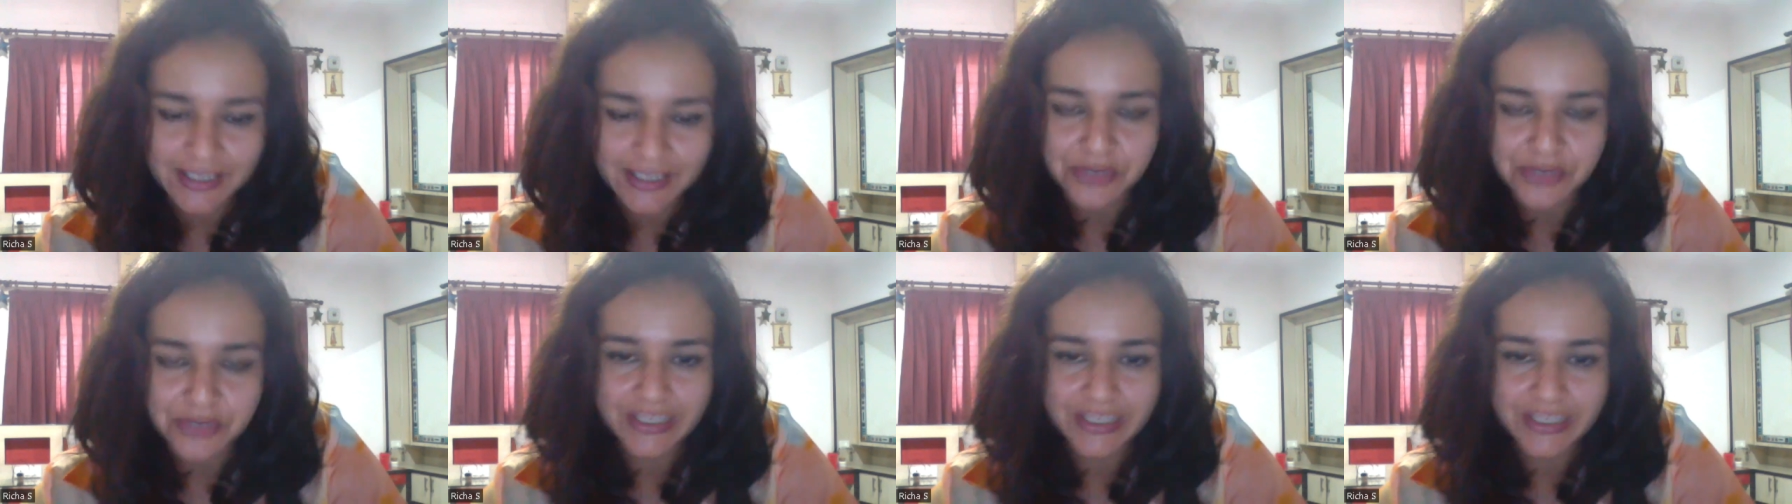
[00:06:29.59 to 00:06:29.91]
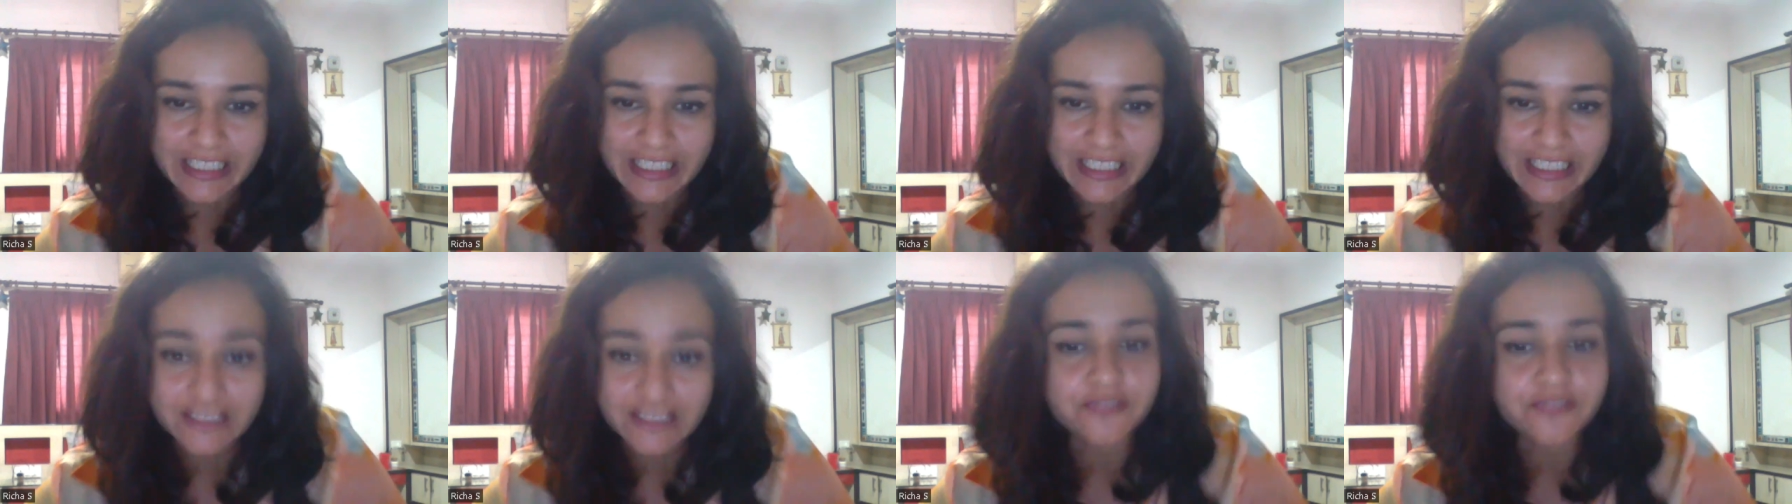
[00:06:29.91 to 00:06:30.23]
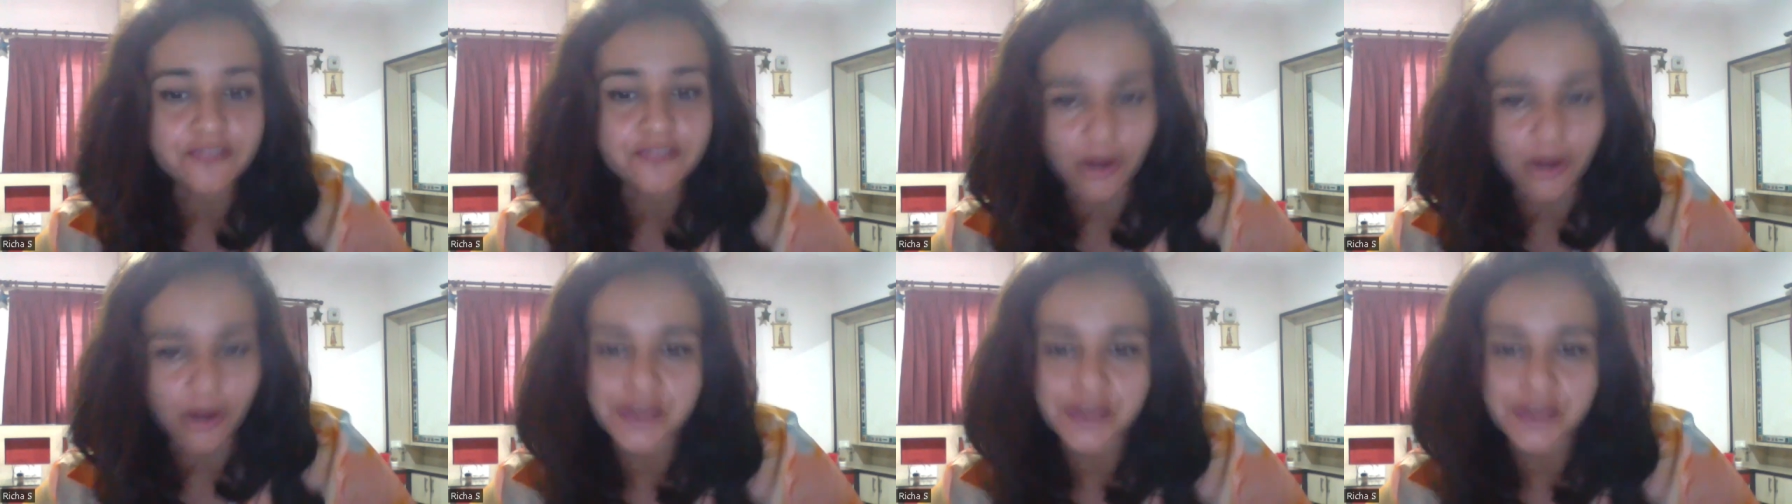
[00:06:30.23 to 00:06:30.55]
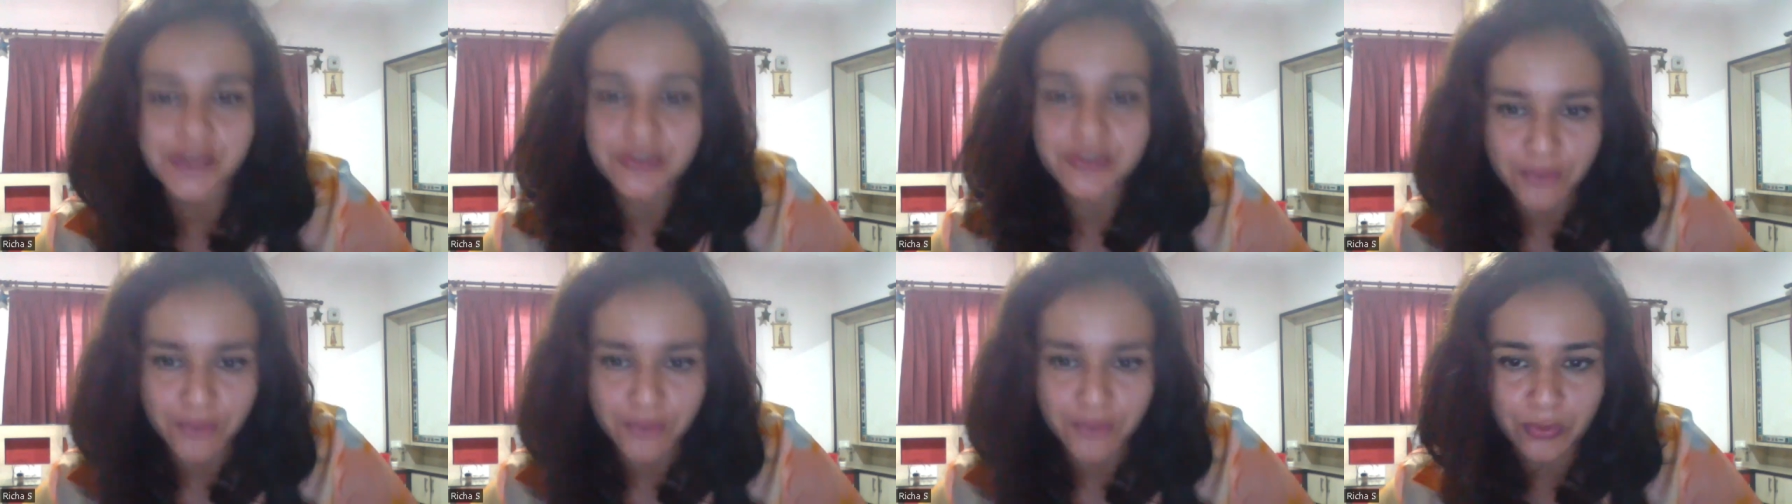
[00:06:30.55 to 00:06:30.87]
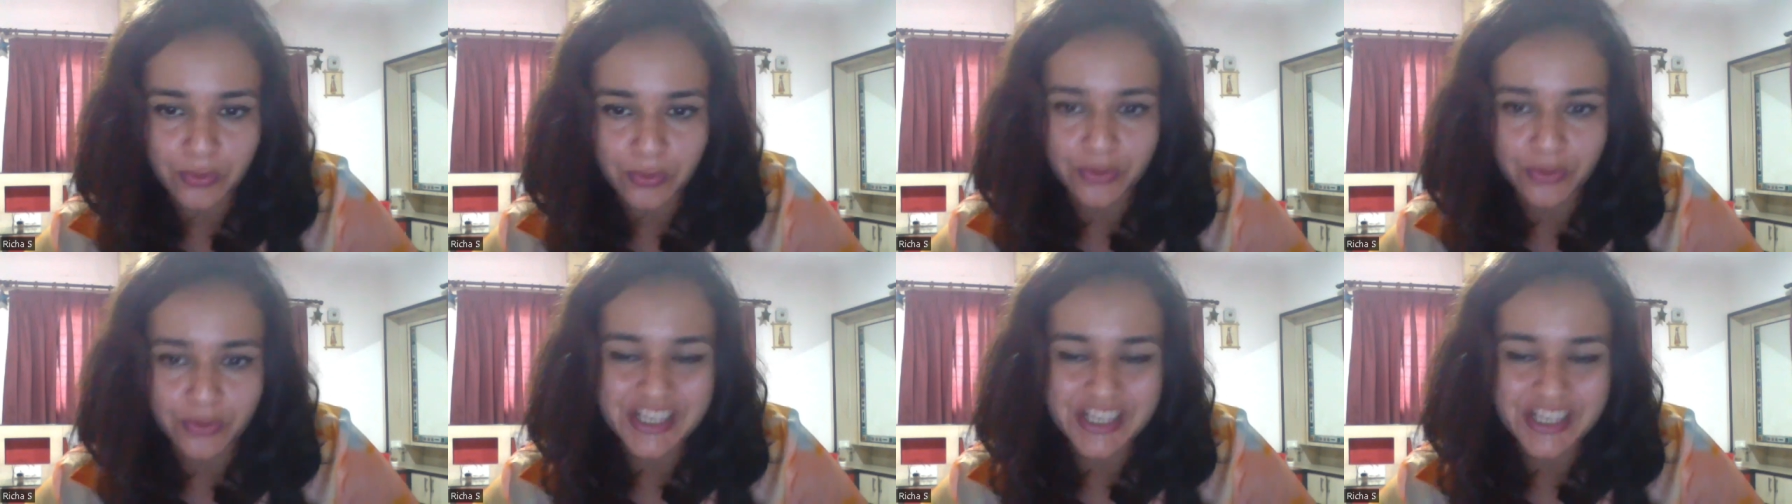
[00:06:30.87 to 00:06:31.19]
to the Indian forest of
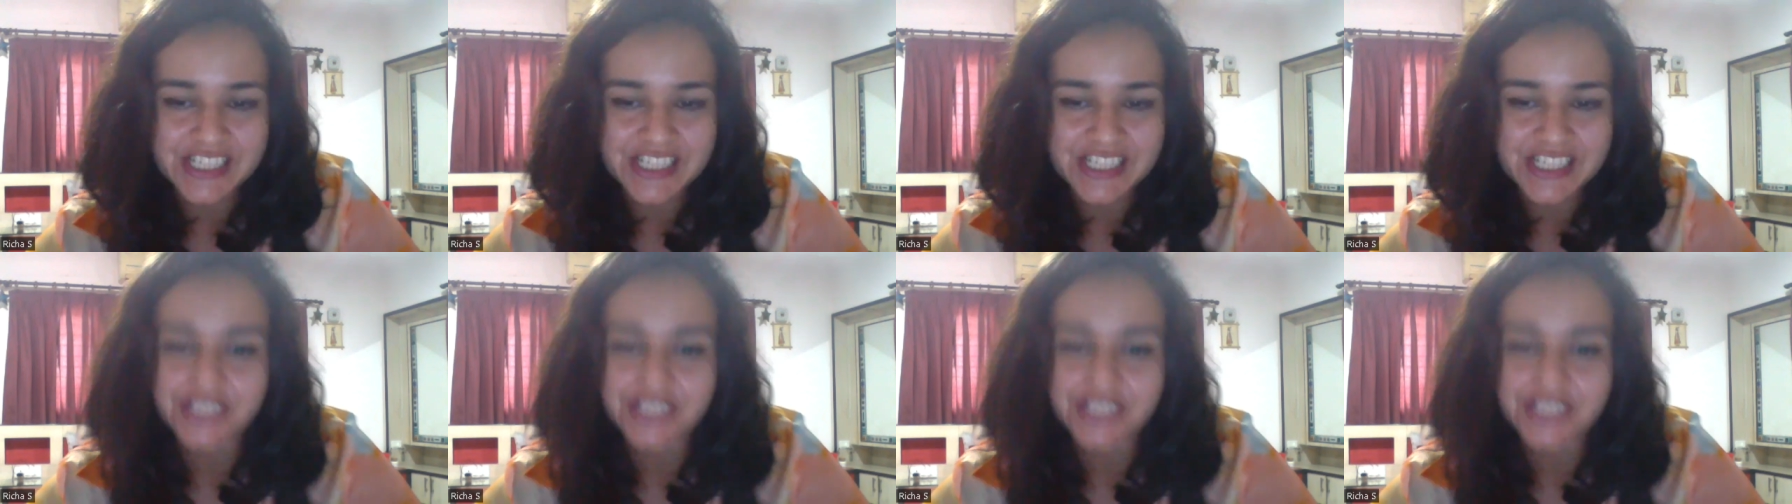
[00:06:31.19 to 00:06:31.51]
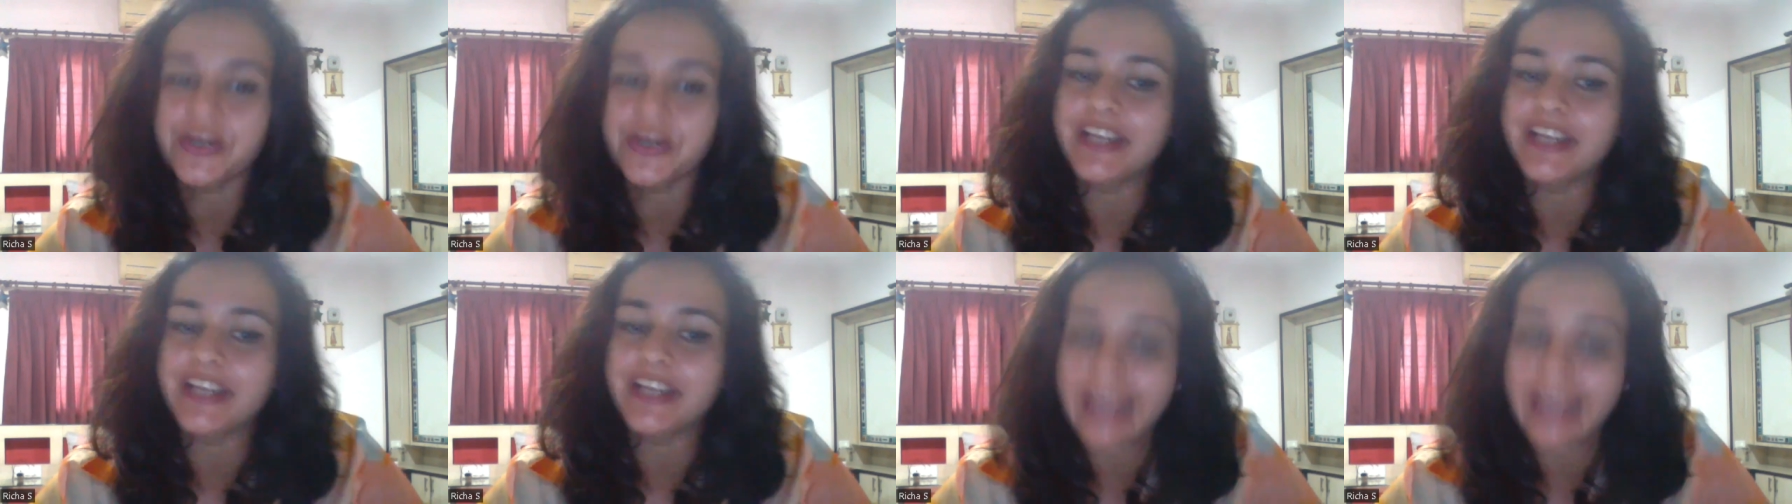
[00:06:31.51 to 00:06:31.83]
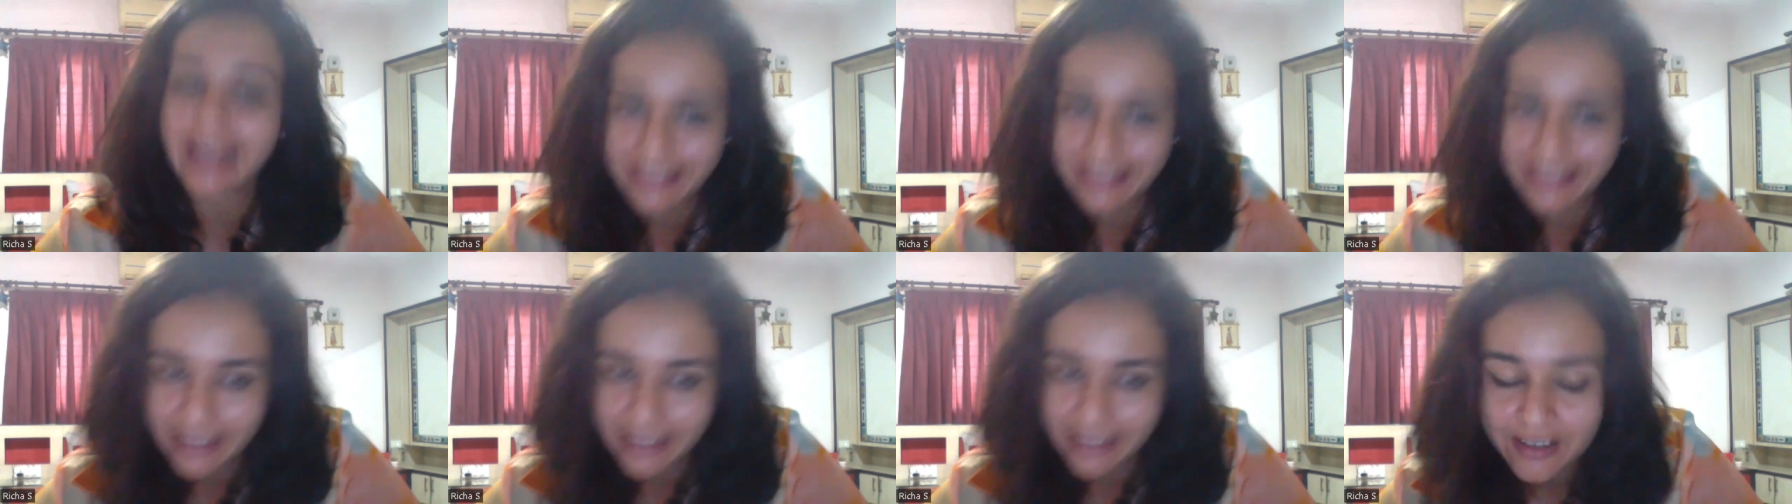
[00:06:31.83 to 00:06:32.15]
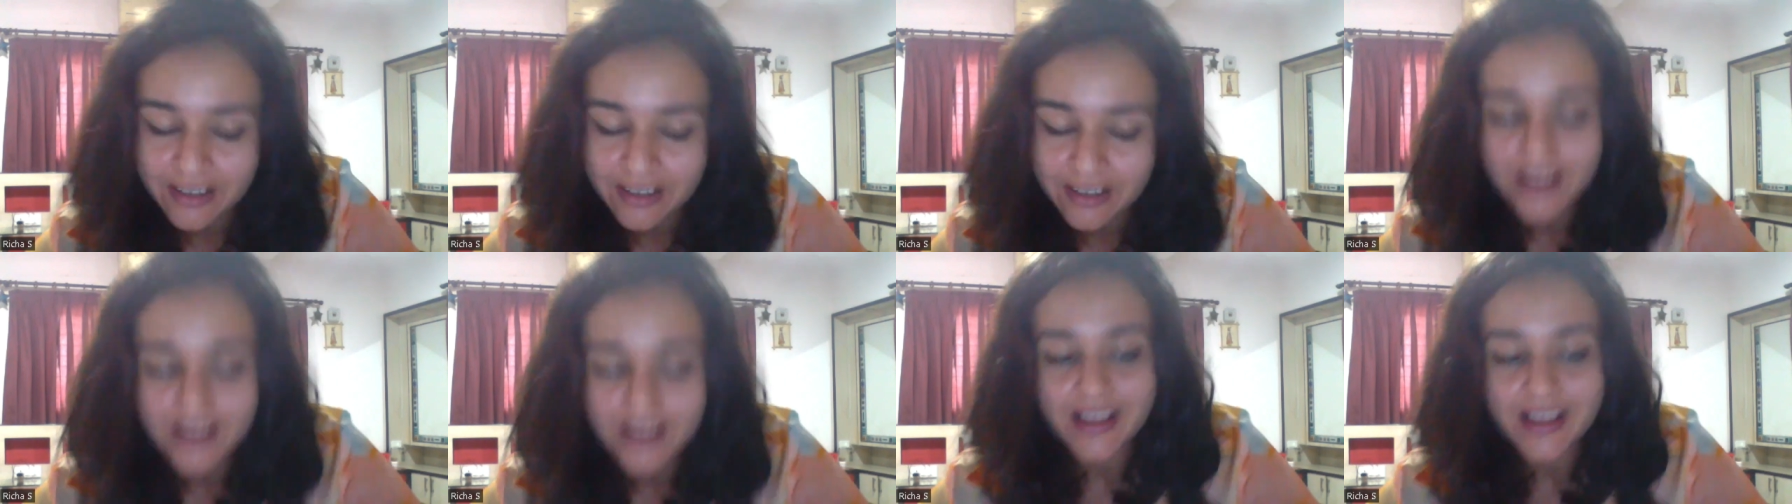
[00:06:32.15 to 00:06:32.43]
Kuno isn't a great idea